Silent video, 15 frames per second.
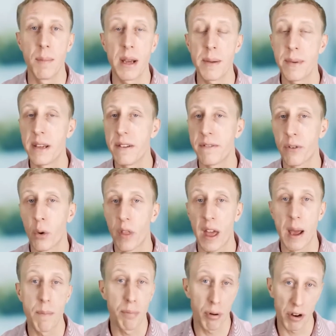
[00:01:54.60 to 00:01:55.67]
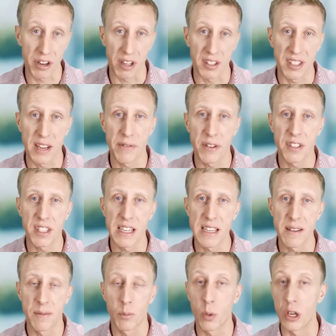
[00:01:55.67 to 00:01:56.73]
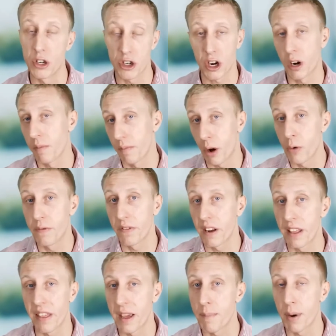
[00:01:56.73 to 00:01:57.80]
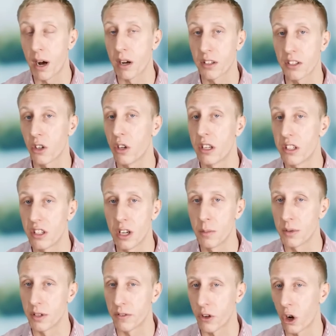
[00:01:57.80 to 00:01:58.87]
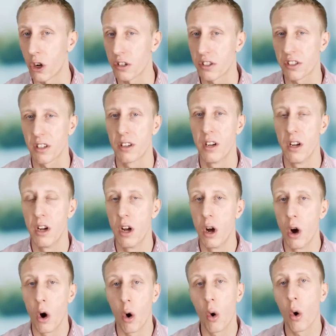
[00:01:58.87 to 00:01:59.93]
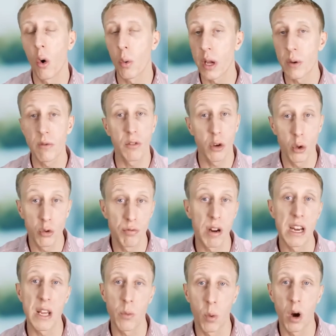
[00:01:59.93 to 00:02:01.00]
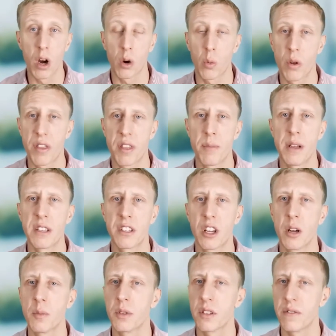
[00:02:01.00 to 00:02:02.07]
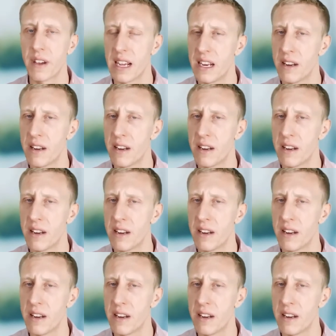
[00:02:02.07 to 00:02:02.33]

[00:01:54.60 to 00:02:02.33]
Maybe for their productivity, which hopefully they pass on in terms of cost, or we could really work with them in terms of